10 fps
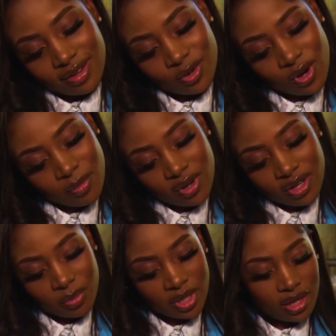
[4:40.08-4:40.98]
No, I'm
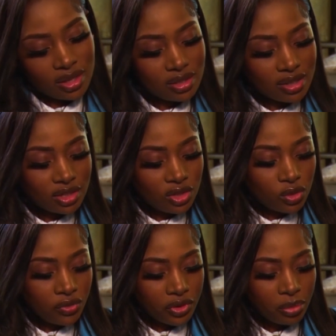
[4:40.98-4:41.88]
not, but I studied
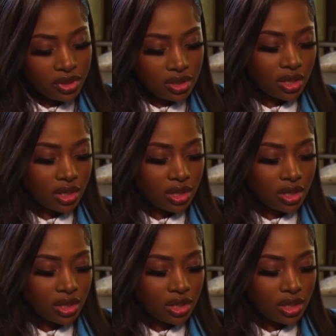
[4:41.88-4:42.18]
law for a bit